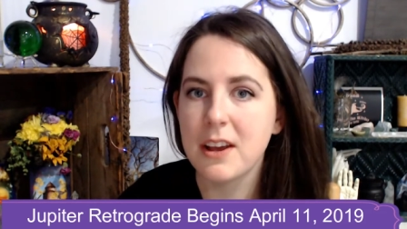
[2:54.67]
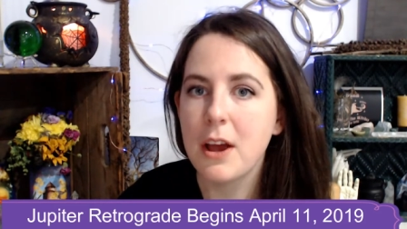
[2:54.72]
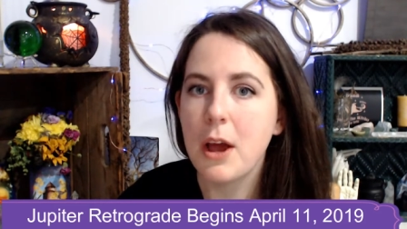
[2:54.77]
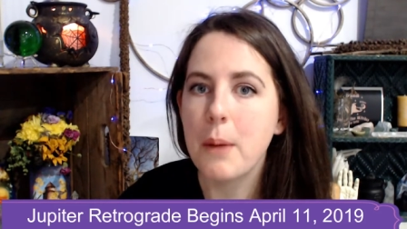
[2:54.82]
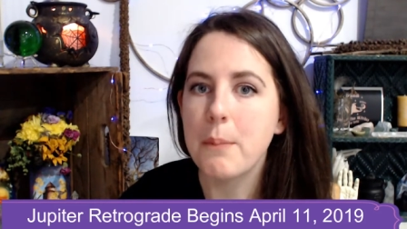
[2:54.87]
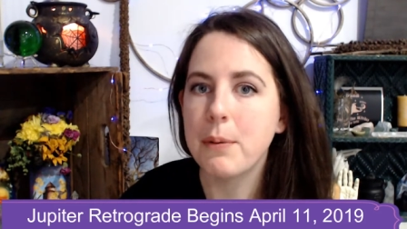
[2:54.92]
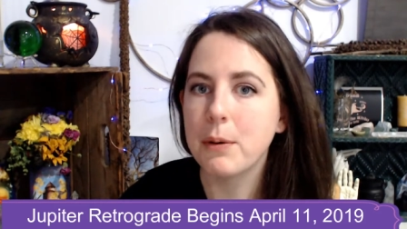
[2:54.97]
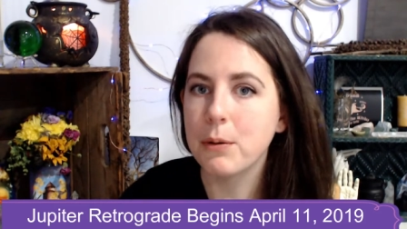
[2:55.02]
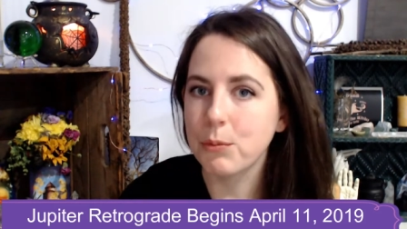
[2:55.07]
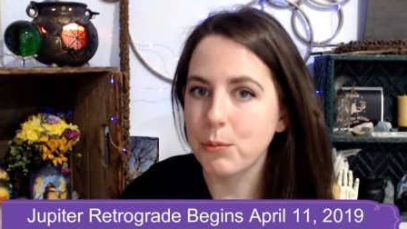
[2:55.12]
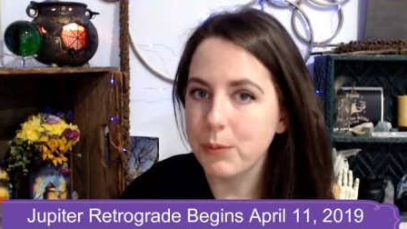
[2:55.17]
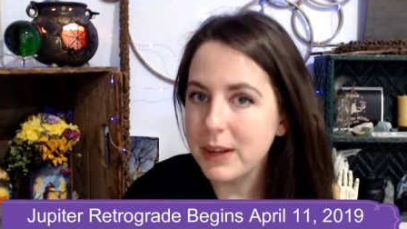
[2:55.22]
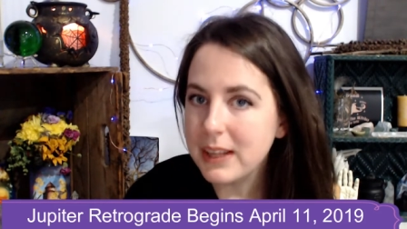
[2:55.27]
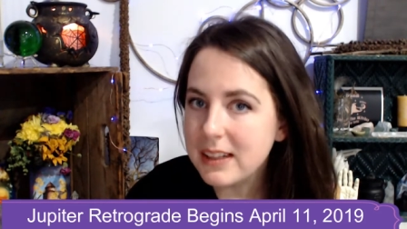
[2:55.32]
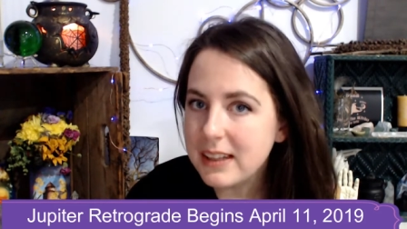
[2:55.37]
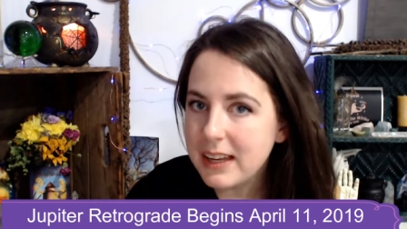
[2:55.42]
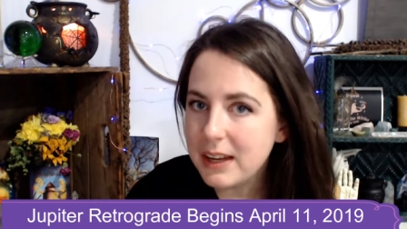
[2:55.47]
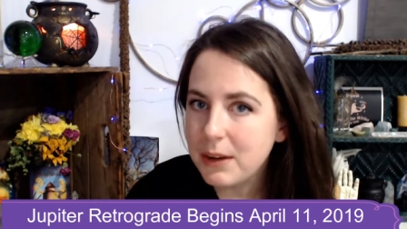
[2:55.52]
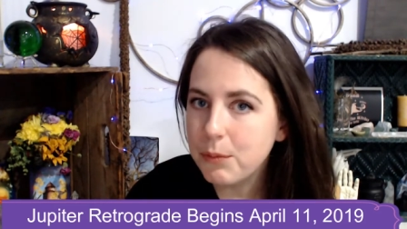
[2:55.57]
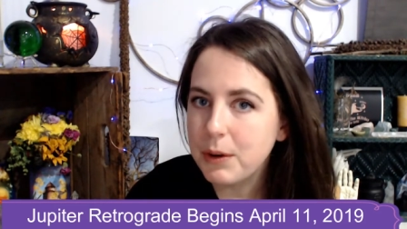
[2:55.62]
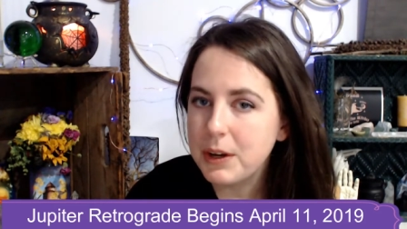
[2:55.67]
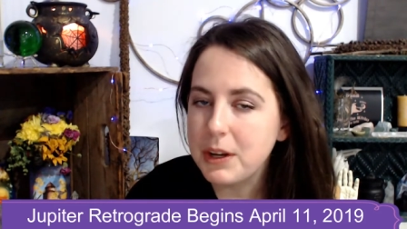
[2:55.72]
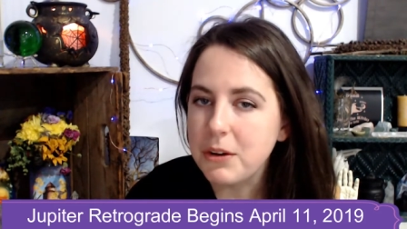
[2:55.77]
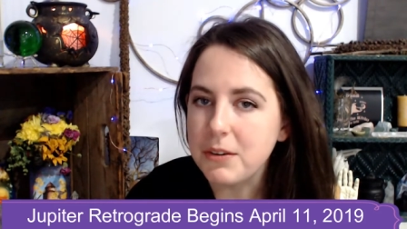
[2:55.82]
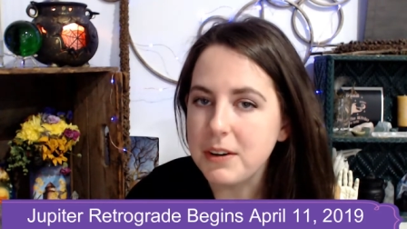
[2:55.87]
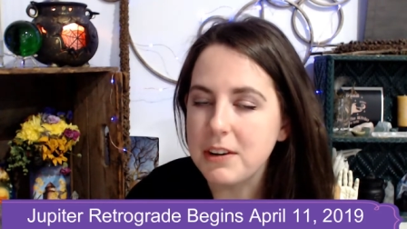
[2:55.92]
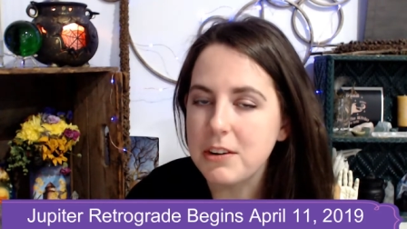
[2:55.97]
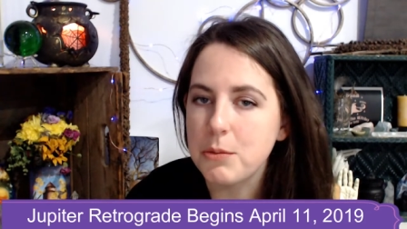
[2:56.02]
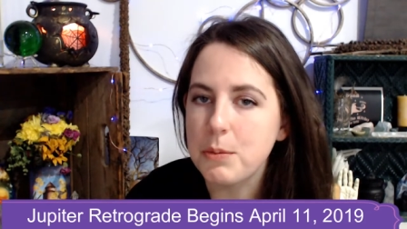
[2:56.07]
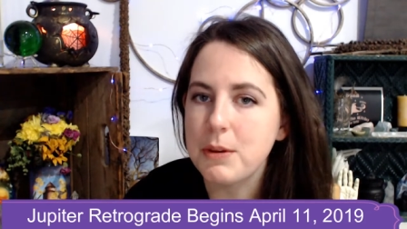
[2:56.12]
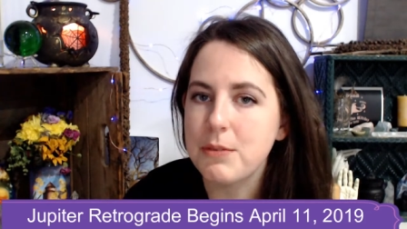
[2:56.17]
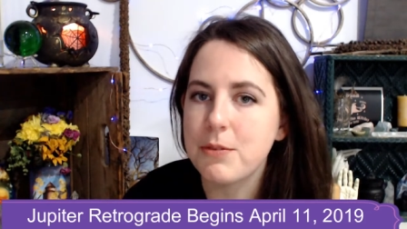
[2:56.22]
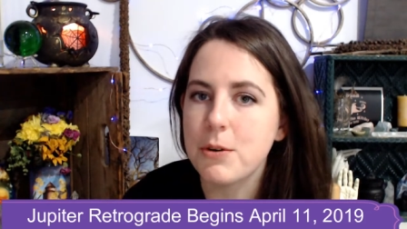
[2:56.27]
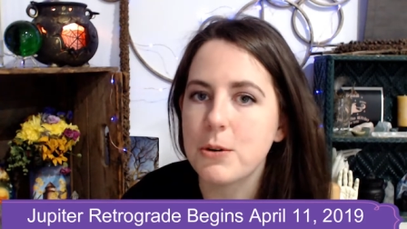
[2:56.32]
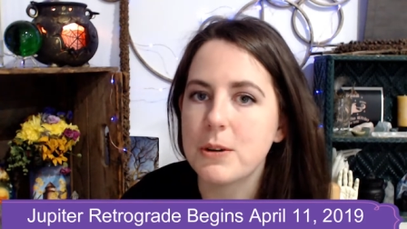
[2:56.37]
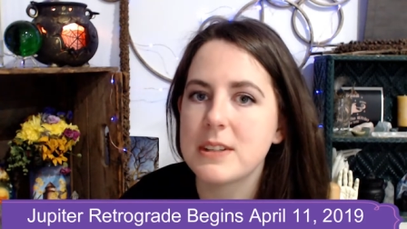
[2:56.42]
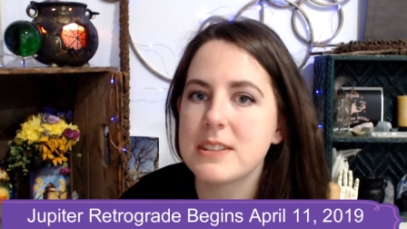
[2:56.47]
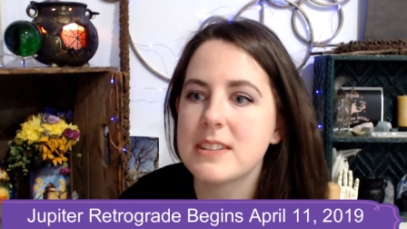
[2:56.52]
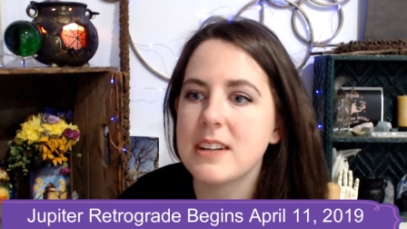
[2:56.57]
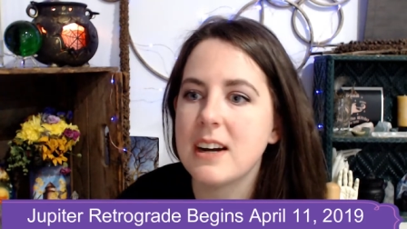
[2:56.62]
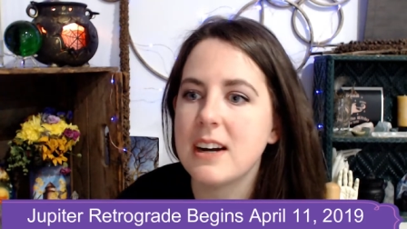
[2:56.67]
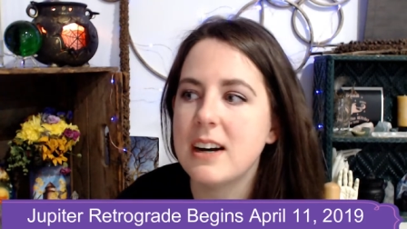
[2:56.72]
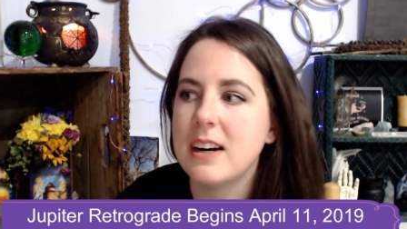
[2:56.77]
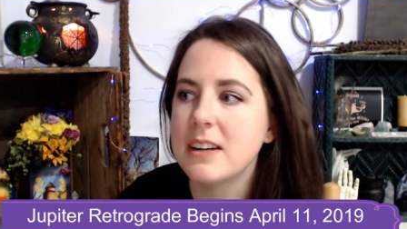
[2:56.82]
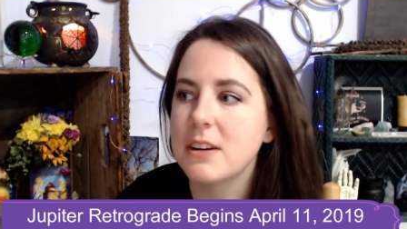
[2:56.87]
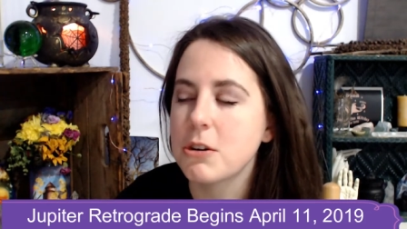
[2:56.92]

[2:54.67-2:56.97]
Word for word: but really what you need to be focused on,